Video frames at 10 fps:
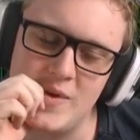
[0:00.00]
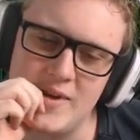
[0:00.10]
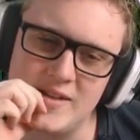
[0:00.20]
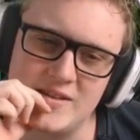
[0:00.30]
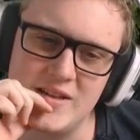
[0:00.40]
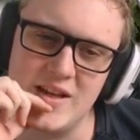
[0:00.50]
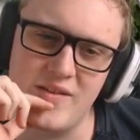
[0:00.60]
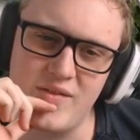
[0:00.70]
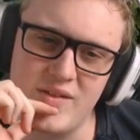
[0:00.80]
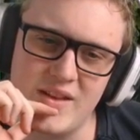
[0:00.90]
So,
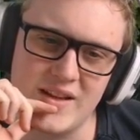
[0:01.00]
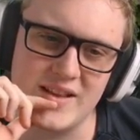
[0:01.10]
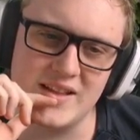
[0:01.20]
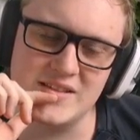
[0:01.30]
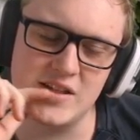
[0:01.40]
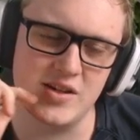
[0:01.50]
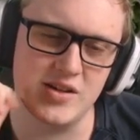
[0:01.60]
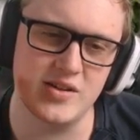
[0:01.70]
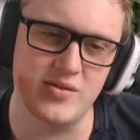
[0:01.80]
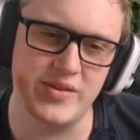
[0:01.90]
like, there's no
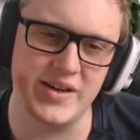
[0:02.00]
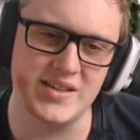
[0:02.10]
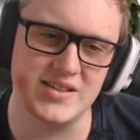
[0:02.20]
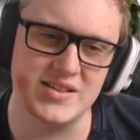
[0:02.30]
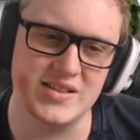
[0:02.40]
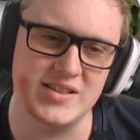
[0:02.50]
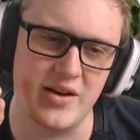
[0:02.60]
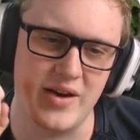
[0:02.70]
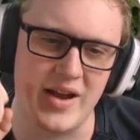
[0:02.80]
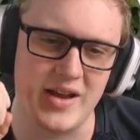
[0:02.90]
reason to
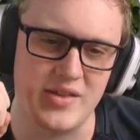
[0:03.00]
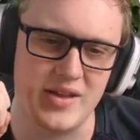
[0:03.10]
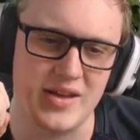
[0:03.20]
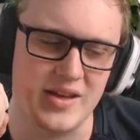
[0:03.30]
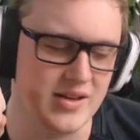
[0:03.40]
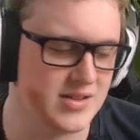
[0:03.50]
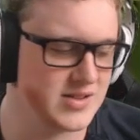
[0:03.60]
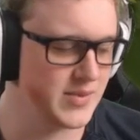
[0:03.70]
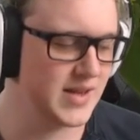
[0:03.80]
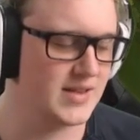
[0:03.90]
sell anything here to
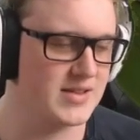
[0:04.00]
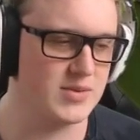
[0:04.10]
make this